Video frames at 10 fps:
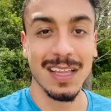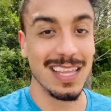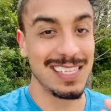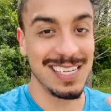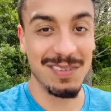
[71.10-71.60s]

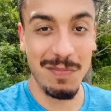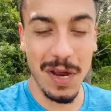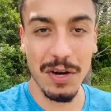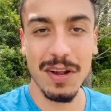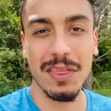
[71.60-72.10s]
This is a
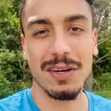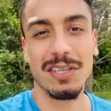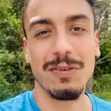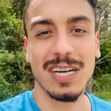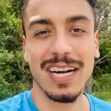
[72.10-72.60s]
marathon
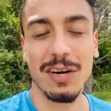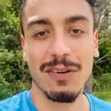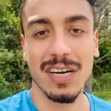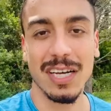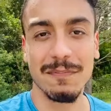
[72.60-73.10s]
you and I are
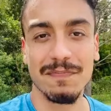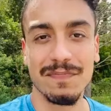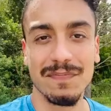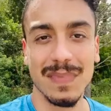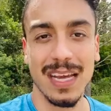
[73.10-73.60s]
running,
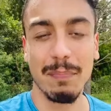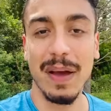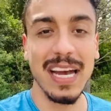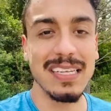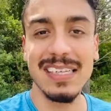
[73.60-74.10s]
and
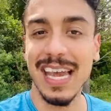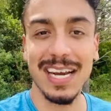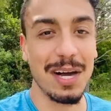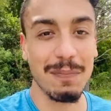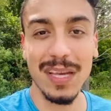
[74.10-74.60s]
pace
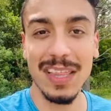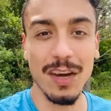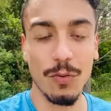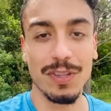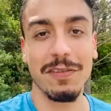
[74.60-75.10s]
cannot be
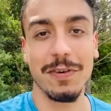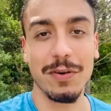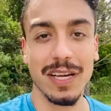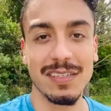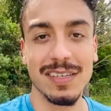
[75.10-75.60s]
the only
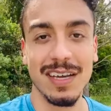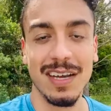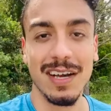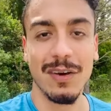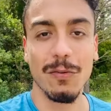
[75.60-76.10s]
focus.
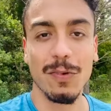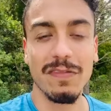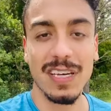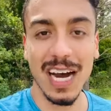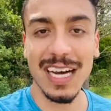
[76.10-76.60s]

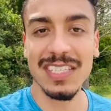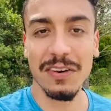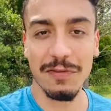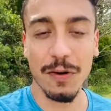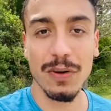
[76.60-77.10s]
We've got
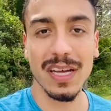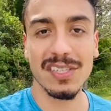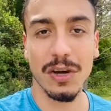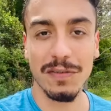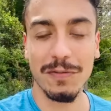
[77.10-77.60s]
to
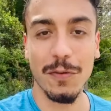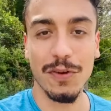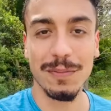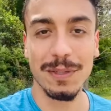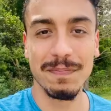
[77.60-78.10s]
focus on
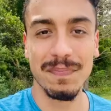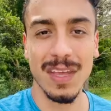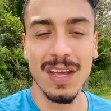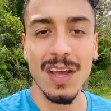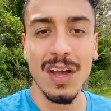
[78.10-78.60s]
form.
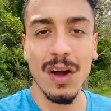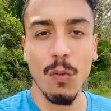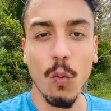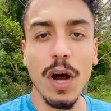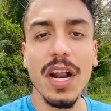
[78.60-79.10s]

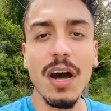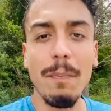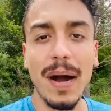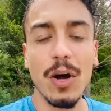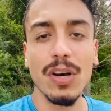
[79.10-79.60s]
What
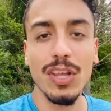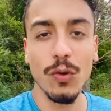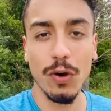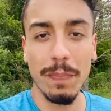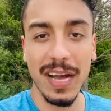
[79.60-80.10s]
about
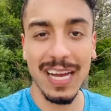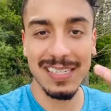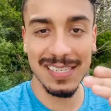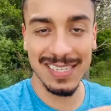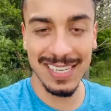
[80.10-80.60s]
your
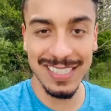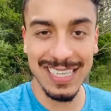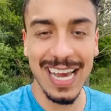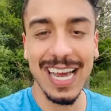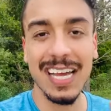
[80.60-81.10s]
pace
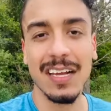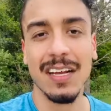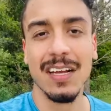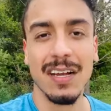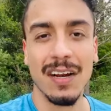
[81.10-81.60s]
today
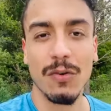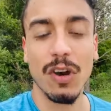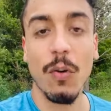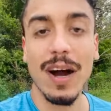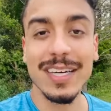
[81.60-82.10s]

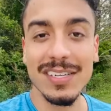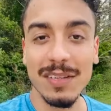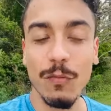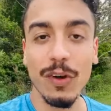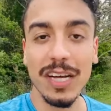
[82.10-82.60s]
requires
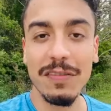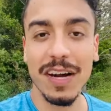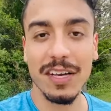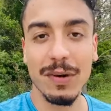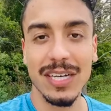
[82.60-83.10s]
some
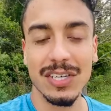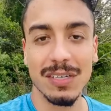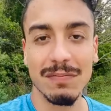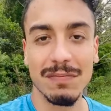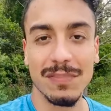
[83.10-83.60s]

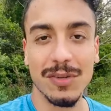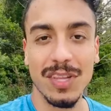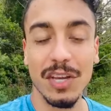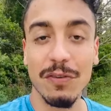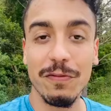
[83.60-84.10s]
reevaluation so
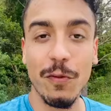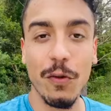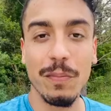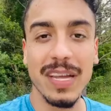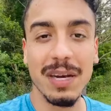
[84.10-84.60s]
that your
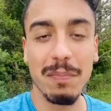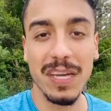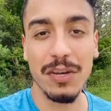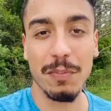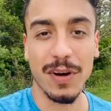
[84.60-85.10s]
form can
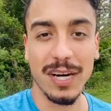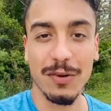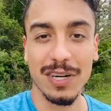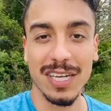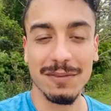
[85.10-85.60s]
be your
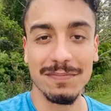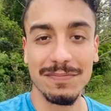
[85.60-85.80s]
priority?